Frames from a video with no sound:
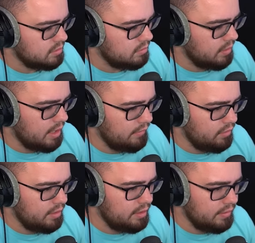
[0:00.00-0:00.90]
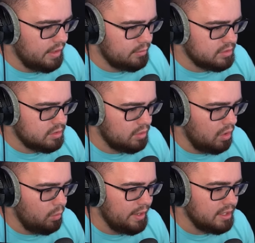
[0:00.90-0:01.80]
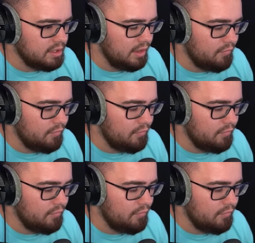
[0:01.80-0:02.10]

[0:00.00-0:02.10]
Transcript: Wait, I've already done that one too. Oh, we can deliver